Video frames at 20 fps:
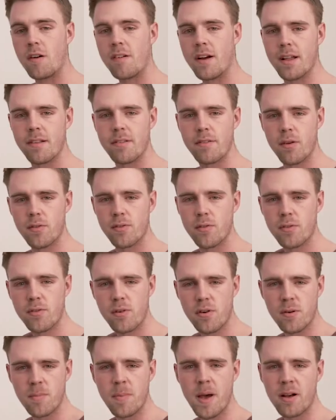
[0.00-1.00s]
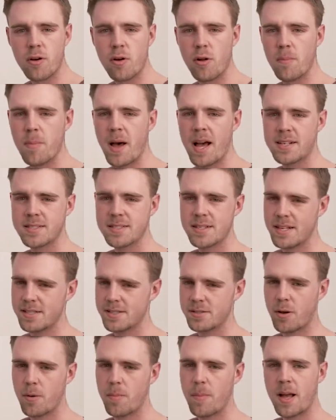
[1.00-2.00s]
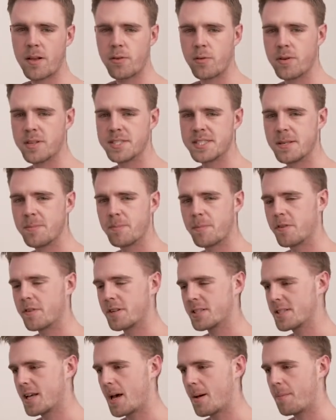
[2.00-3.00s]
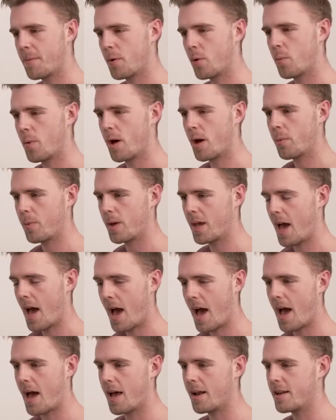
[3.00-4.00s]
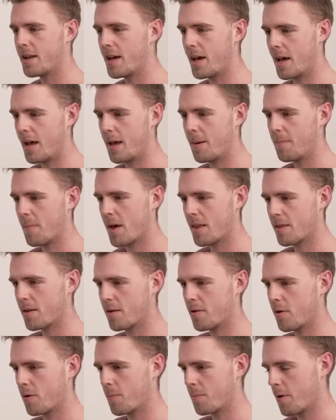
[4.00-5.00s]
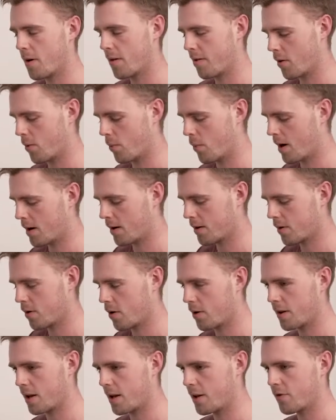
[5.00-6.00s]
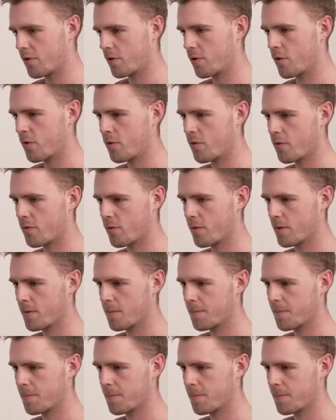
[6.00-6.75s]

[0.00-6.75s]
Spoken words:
Alright, so to talk about callbacks, let's go back to a simpler example where we had a method on person 1 called introduce.